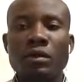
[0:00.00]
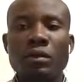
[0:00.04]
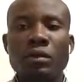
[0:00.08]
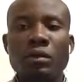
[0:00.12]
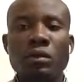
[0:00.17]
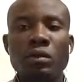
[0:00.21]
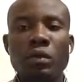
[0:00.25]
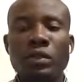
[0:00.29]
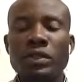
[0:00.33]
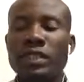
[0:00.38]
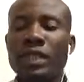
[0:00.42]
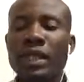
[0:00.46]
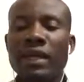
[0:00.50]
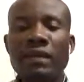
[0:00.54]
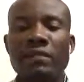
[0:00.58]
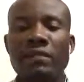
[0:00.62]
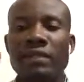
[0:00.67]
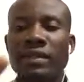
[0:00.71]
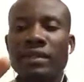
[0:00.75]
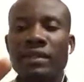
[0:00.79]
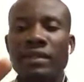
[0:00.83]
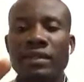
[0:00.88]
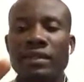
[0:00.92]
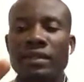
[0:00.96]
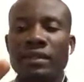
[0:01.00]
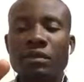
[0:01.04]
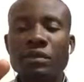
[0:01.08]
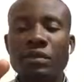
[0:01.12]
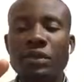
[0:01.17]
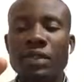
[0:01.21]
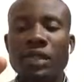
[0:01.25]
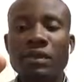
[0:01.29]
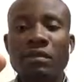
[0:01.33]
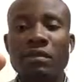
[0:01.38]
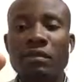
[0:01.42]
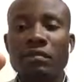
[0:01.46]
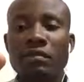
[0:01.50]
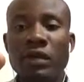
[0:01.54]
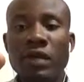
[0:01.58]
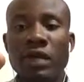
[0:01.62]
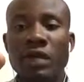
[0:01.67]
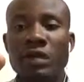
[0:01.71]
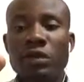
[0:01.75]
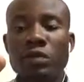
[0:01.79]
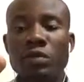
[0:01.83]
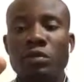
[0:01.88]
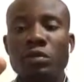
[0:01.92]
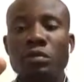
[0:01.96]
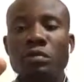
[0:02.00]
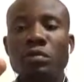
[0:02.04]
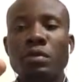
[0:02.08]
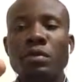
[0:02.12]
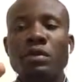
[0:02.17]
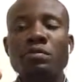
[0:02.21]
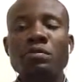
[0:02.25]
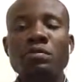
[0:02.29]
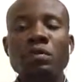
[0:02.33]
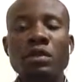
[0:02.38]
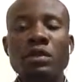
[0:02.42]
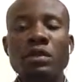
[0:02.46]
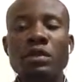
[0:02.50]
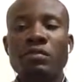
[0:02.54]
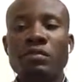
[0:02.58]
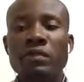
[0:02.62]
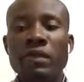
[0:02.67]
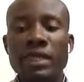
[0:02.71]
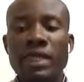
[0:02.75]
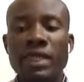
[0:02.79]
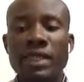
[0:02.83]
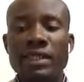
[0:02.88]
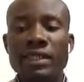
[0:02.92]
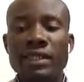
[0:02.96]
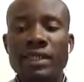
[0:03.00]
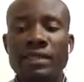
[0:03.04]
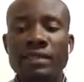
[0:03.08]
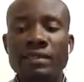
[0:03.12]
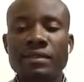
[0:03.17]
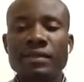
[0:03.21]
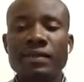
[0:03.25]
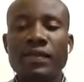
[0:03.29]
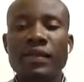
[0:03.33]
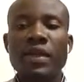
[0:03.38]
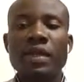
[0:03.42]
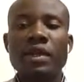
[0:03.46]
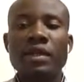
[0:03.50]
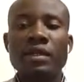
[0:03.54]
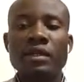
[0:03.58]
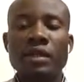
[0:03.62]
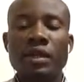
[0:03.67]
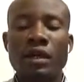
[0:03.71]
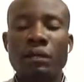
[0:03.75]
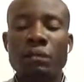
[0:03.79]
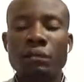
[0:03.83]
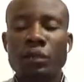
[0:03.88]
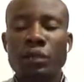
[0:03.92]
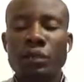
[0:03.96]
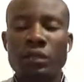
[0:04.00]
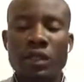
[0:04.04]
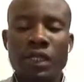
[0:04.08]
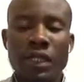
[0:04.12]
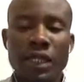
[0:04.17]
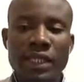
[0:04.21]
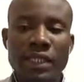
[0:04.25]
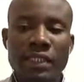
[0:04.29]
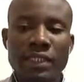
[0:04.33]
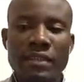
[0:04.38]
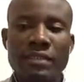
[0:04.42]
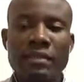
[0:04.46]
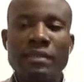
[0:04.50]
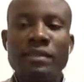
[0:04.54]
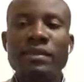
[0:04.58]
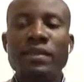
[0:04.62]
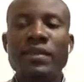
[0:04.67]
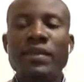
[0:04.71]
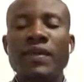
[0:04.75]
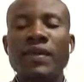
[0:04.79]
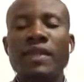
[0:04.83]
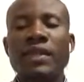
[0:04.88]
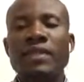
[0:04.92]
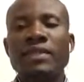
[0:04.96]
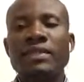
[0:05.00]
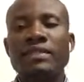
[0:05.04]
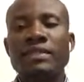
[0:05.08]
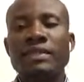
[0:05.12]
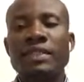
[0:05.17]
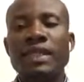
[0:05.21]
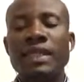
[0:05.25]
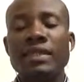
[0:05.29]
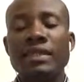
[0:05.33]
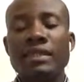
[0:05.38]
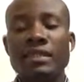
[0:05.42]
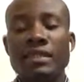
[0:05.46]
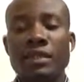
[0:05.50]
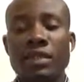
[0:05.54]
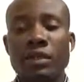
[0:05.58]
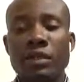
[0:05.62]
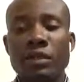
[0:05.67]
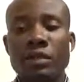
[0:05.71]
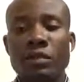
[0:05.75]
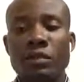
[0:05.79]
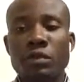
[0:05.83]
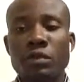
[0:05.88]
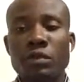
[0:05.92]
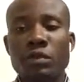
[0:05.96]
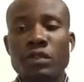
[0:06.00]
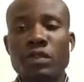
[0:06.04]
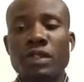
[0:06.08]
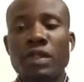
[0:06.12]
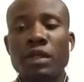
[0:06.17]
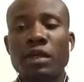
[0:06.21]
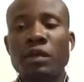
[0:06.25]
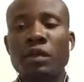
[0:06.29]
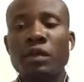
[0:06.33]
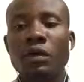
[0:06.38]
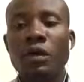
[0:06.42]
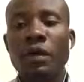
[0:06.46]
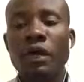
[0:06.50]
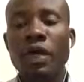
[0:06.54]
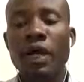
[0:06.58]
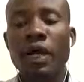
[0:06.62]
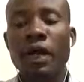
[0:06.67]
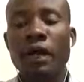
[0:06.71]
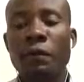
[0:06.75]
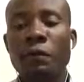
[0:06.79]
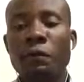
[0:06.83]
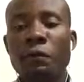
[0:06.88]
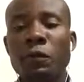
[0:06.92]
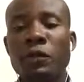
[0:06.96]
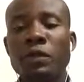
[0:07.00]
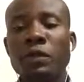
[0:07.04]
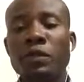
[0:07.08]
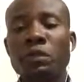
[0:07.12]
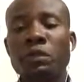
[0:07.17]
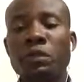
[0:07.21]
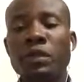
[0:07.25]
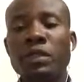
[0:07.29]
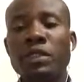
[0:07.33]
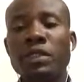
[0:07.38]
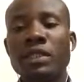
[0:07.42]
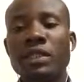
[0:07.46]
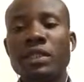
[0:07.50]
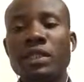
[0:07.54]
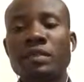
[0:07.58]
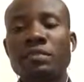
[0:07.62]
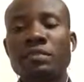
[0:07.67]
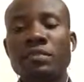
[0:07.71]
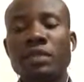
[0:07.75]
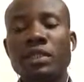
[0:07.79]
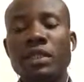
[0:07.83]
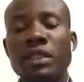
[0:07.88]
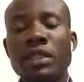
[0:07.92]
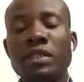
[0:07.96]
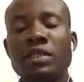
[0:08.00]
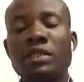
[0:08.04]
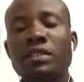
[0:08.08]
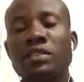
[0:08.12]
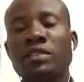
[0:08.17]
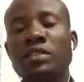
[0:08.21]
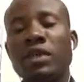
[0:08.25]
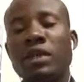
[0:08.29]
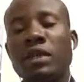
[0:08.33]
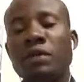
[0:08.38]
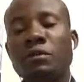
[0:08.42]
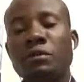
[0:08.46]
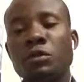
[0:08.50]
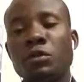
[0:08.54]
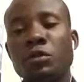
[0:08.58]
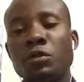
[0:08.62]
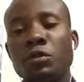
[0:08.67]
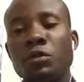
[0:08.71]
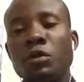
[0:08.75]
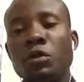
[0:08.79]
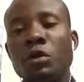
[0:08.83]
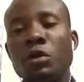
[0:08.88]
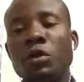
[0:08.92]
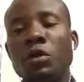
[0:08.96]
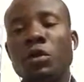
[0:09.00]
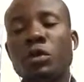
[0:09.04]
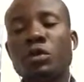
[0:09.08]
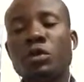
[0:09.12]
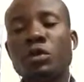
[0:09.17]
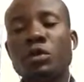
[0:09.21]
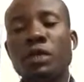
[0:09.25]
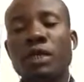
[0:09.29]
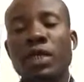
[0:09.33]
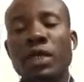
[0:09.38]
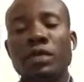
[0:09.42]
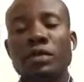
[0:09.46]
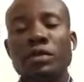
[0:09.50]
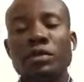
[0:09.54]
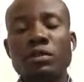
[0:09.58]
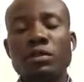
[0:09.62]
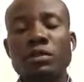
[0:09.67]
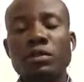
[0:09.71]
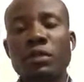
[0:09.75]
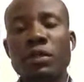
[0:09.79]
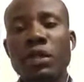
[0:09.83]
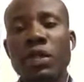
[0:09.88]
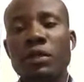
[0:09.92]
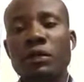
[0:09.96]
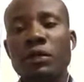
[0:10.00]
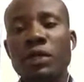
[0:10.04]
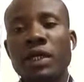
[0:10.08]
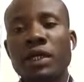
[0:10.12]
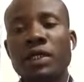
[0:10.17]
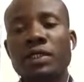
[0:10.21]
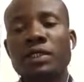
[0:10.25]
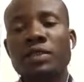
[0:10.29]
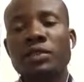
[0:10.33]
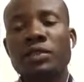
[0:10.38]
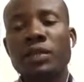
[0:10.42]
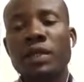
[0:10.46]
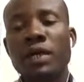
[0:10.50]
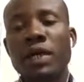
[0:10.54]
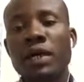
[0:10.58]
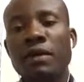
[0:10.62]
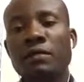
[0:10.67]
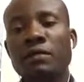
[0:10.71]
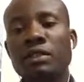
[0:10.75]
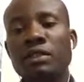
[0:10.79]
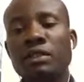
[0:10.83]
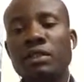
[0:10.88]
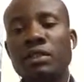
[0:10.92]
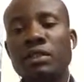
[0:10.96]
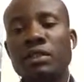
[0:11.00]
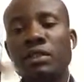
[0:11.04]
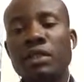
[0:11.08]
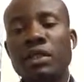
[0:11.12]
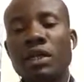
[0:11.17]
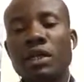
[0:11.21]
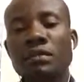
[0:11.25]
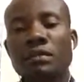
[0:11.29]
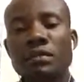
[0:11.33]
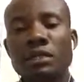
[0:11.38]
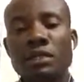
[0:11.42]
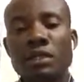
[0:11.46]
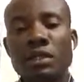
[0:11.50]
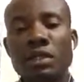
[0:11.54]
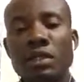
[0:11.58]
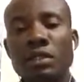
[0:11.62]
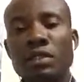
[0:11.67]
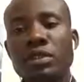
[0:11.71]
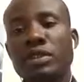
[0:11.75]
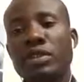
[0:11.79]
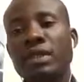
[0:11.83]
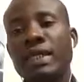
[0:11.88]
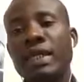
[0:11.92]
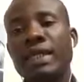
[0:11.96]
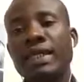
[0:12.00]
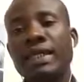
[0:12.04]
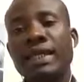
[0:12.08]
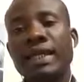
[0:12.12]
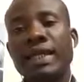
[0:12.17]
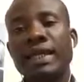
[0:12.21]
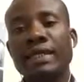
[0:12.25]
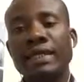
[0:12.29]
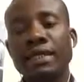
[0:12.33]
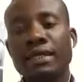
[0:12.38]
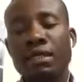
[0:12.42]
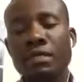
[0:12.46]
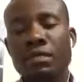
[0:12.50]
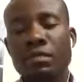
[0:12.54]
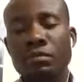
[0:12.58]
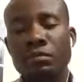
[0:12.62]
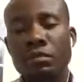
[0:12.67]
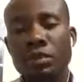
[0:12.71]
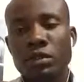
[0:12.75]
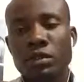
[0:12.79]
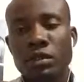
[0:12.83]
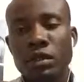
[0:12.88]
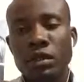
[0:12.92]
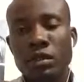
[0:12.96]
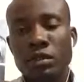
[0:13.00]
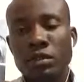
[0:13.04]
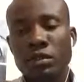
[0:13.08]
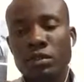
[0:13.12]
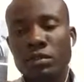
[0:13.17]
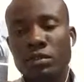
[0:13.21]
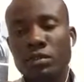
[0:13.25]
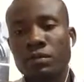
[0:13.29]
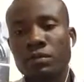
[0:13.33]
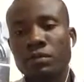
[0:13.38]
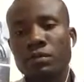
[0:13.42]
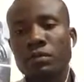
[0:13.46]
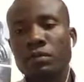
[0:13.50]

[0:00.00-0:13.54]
whatever value, but modifying it, you are modulating. So that is how it works. Now I want to point out modulation have two areas. We have the digital modulation and the analog modulation.